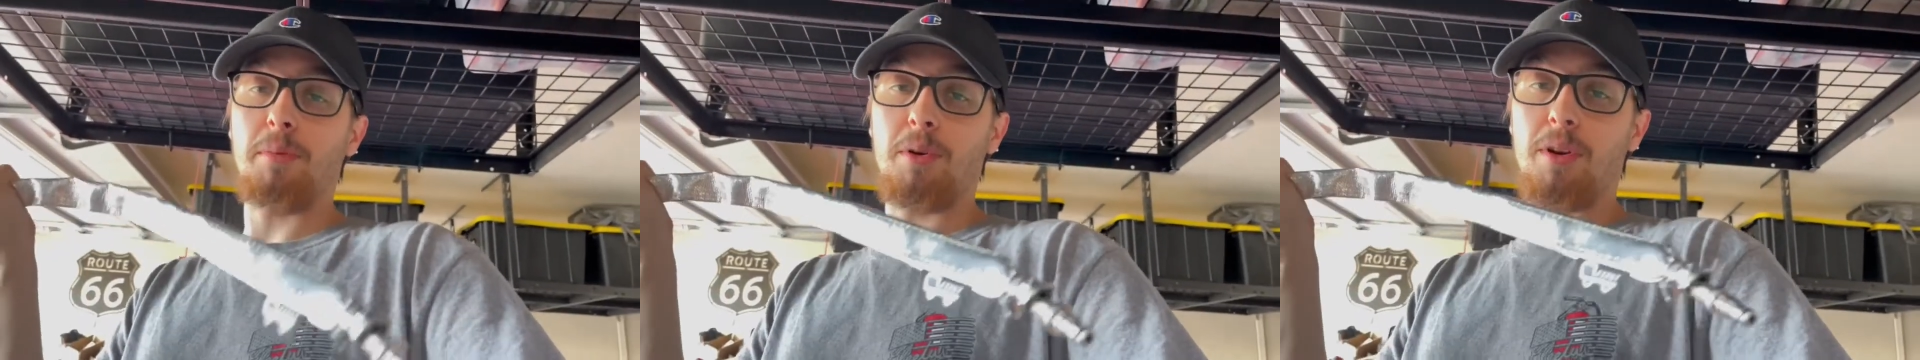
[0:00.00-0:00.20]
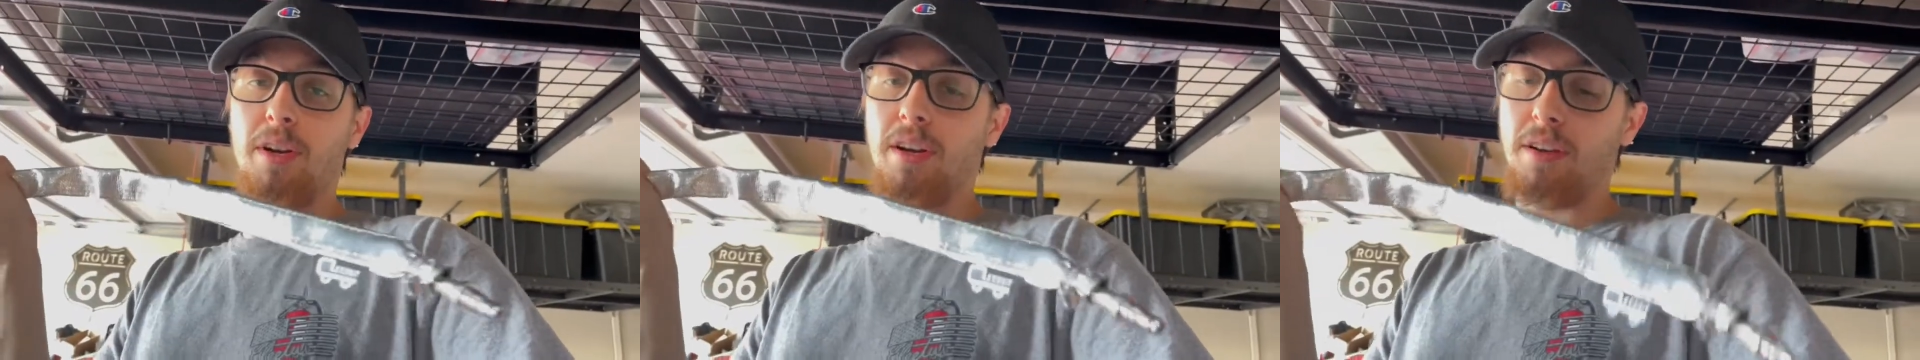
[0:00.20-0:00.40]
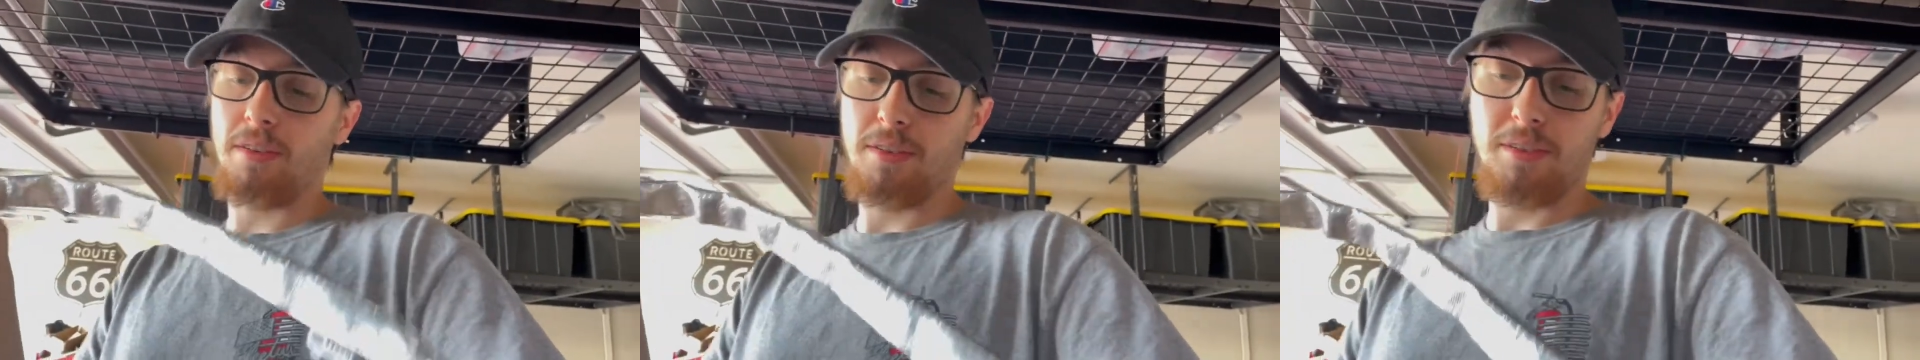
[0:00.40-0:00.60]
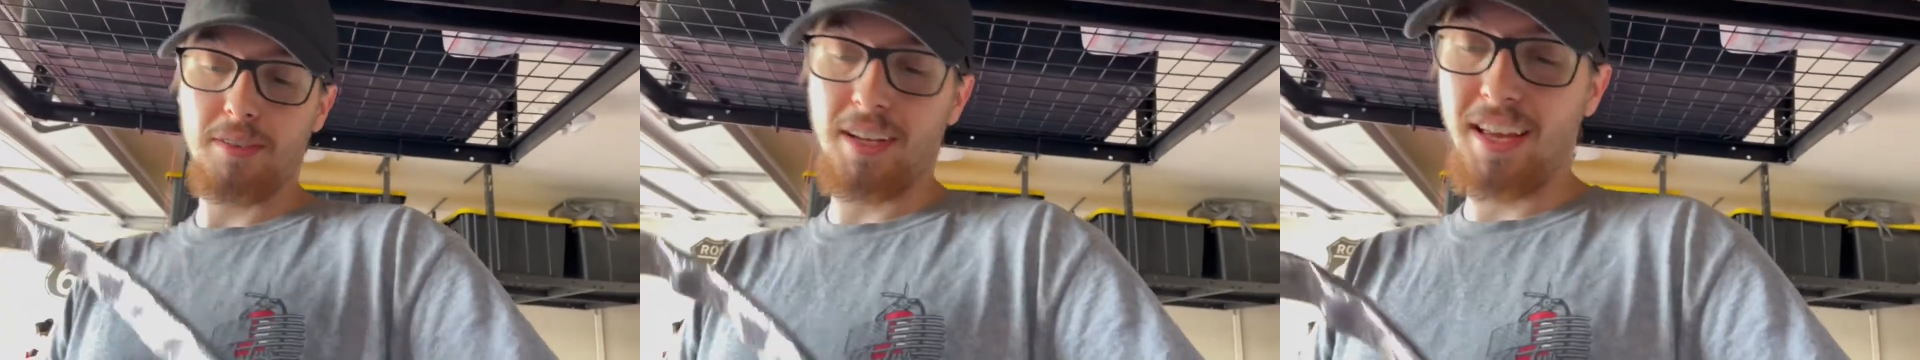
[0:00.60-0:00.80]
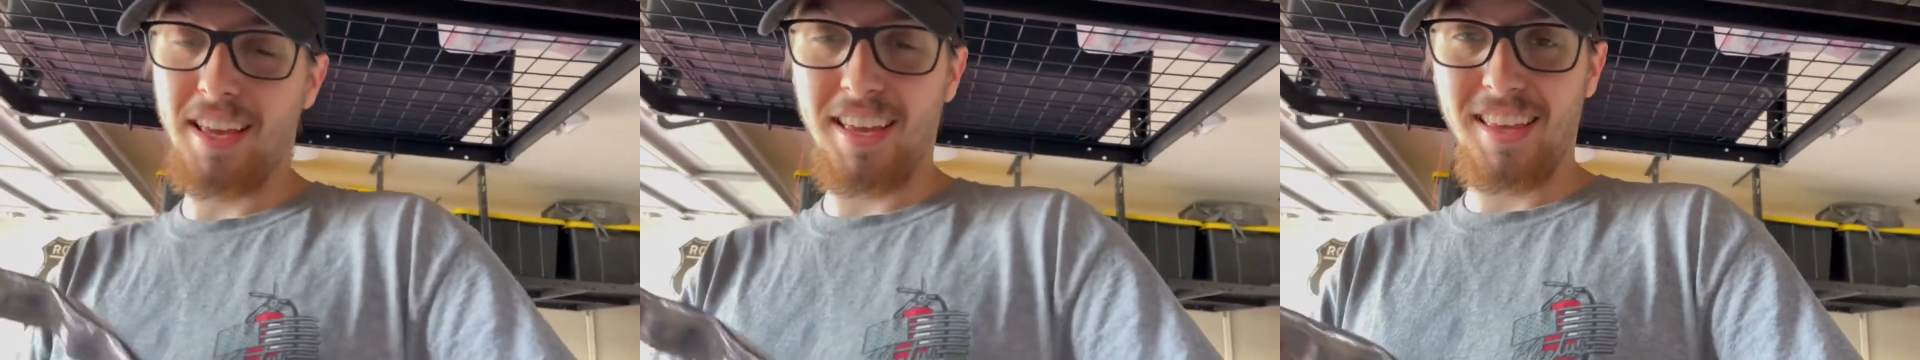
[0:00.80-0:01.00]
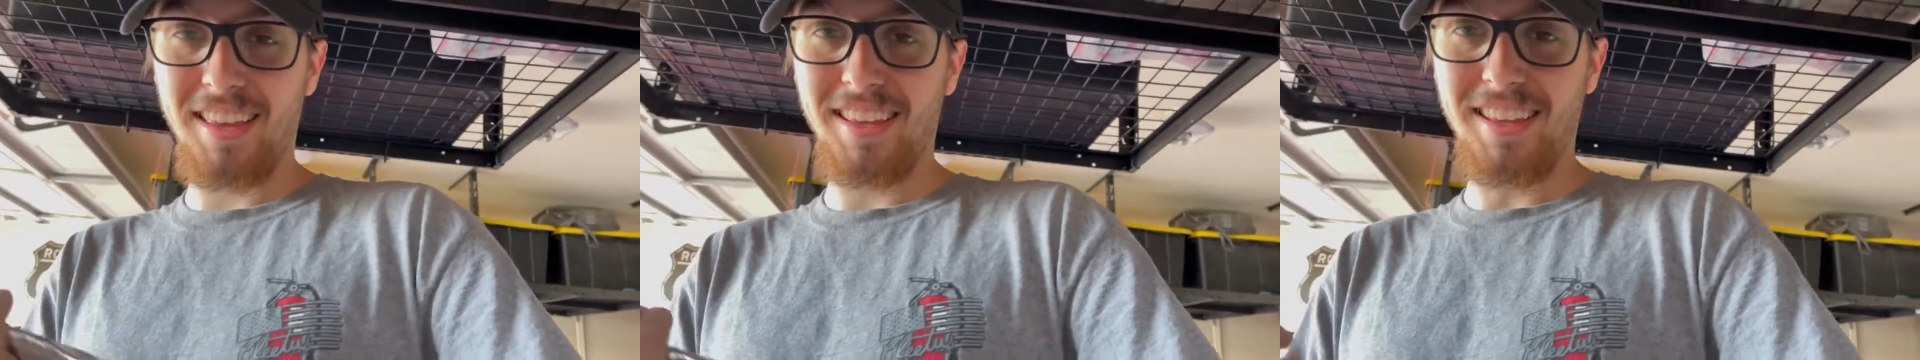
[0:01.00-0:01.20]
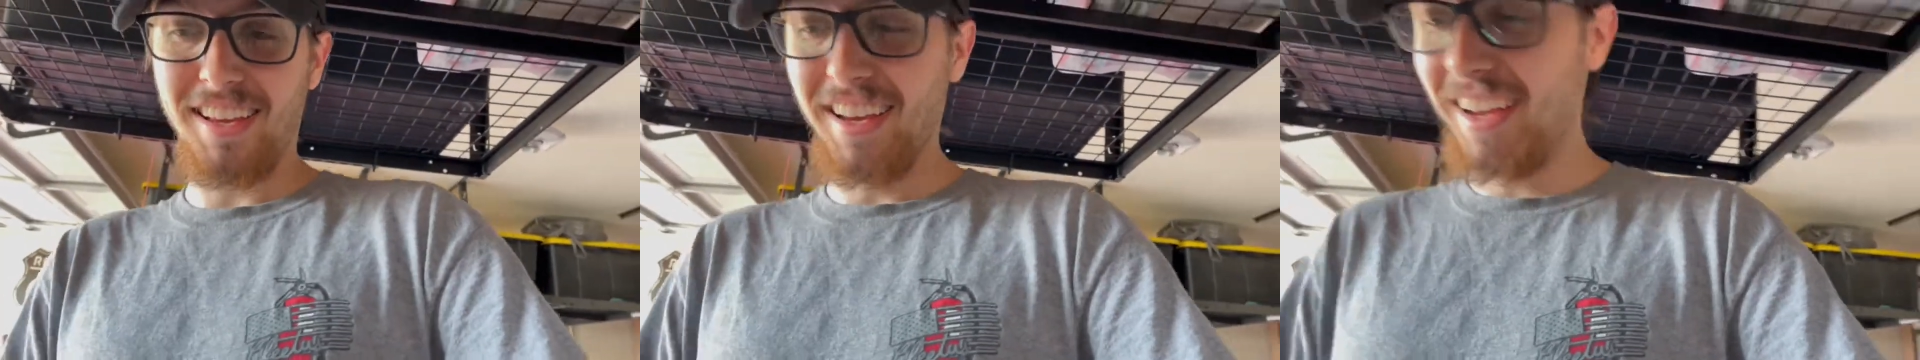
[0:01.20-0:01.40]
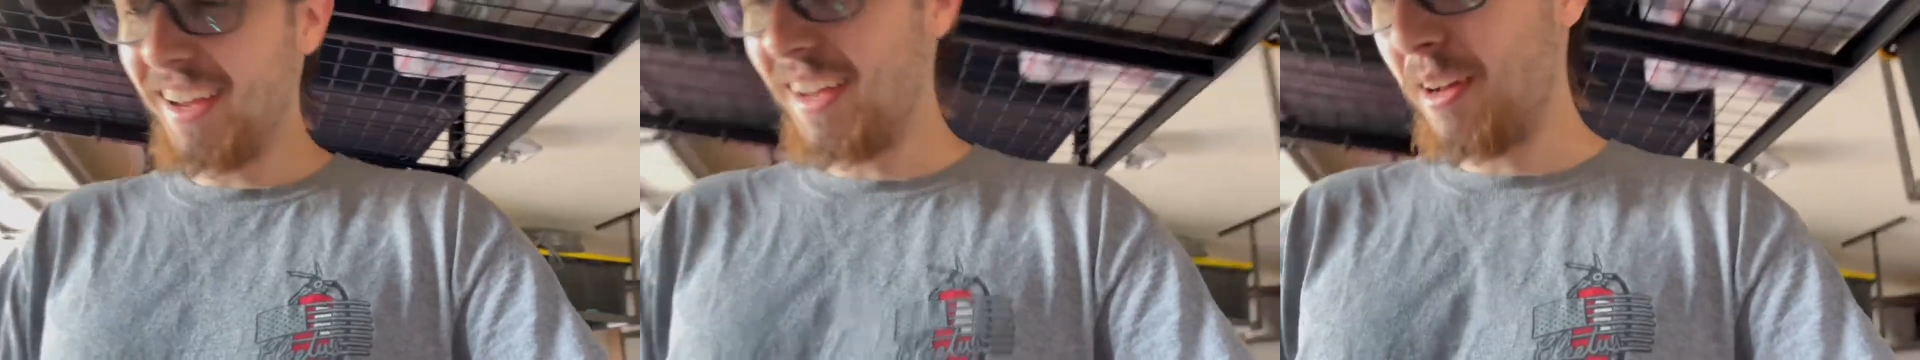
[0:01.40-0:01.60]
right now.
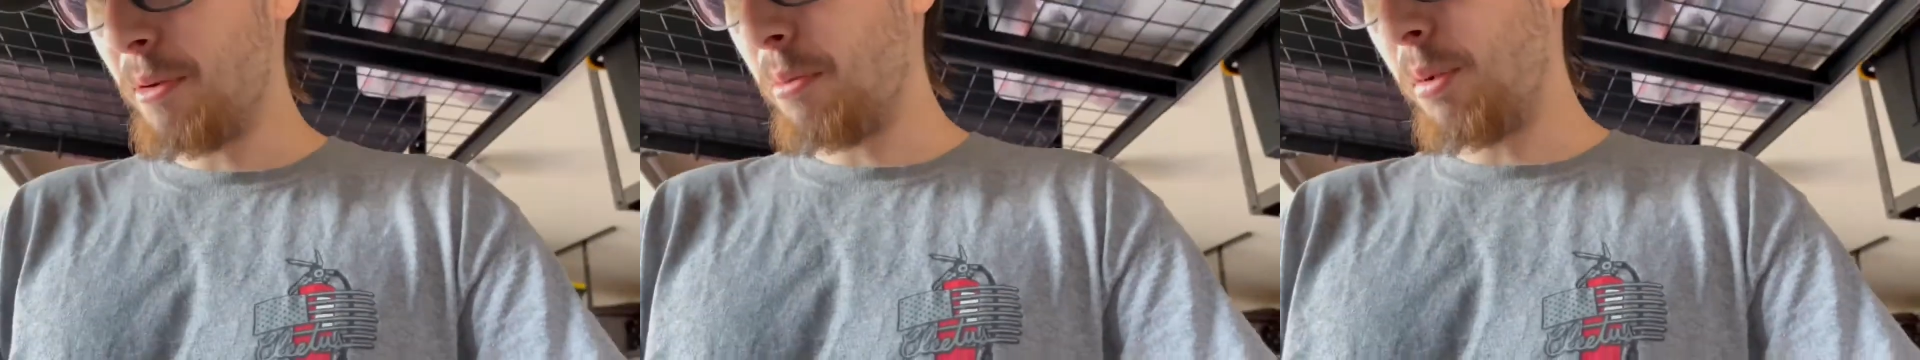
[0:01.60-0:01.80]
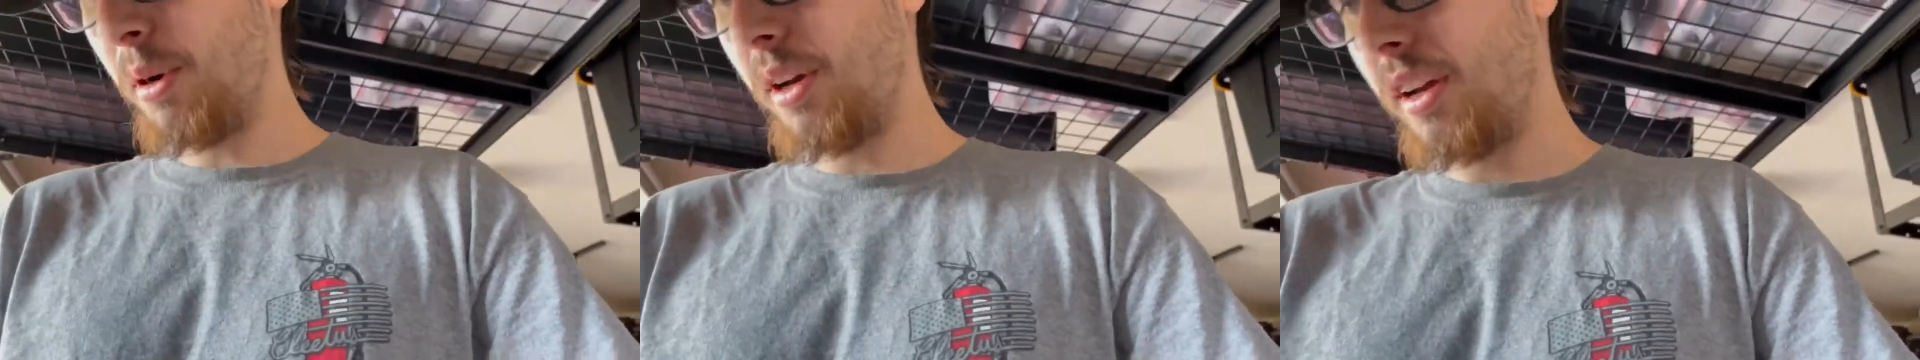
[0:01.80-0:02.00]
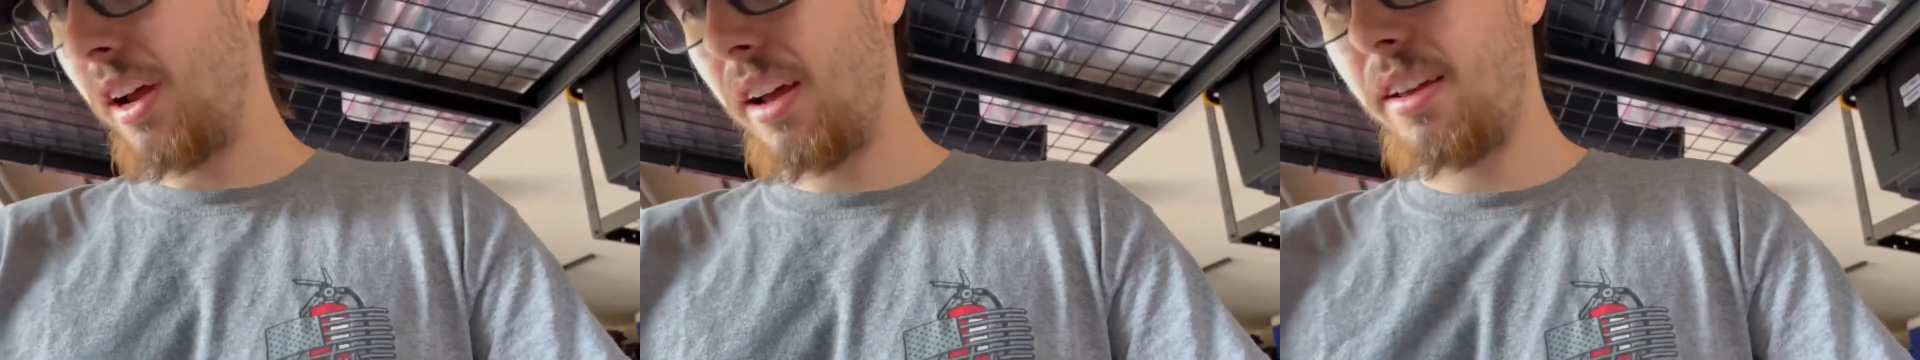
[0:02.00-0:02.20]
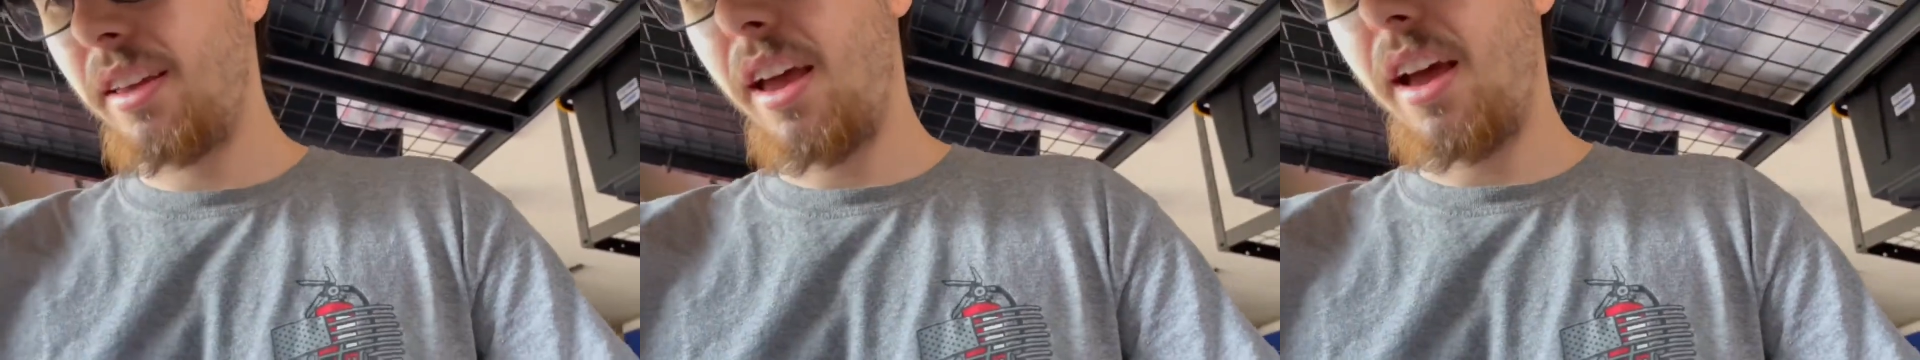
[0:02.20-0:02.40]
But yeah,